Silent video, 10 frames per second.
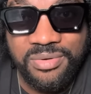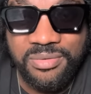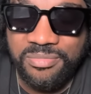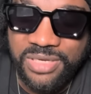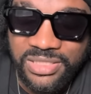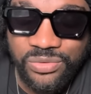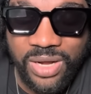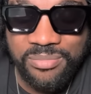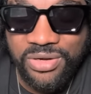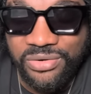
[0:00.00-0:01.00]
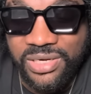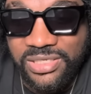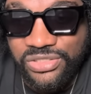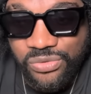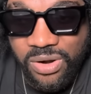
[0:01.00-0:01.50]
this one, I'm not
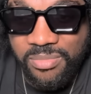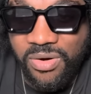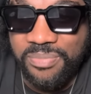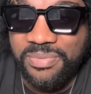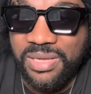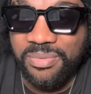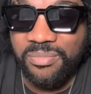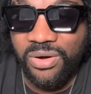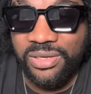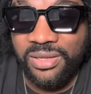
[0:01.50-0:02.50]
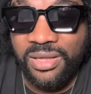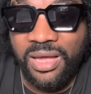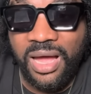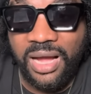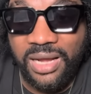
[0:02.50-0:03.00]
really sure about, people. But
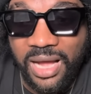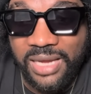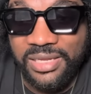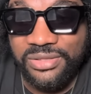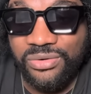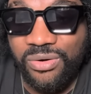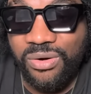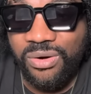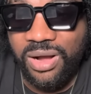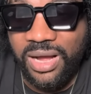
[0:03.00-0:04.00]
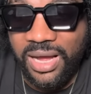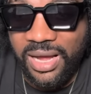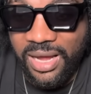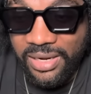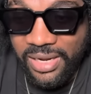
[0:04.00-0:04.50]
according to
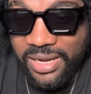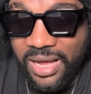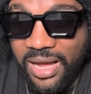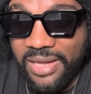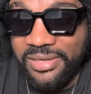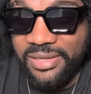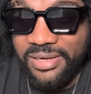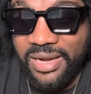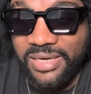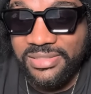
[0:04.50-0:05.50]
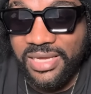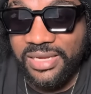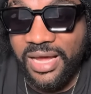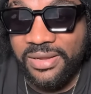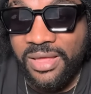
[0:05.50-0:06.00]
another article, they are saying
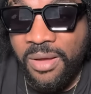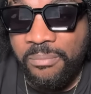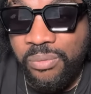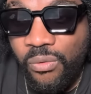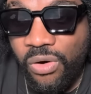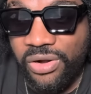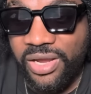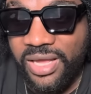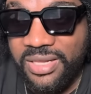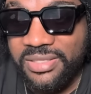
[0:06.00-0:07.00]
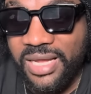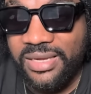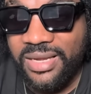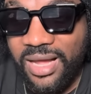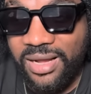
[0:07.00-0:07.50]
that poor health
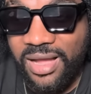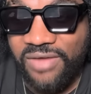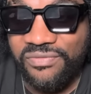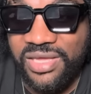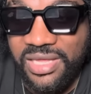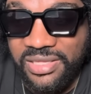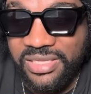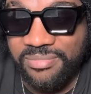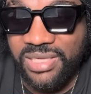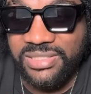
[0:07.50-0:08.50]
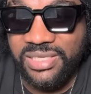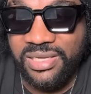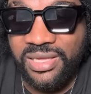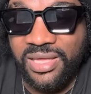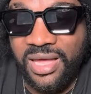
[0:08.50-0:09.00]
and lack of intimacy
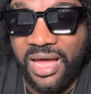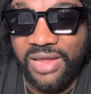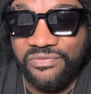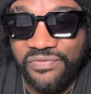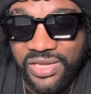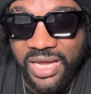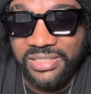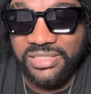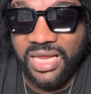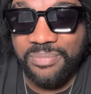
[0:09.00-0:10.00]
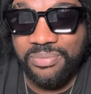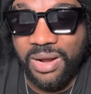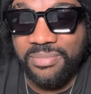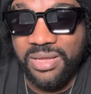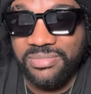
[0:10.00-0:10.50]
and financial
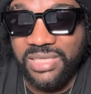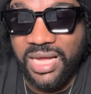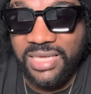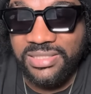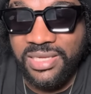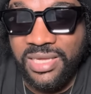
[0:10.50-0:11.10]
problems as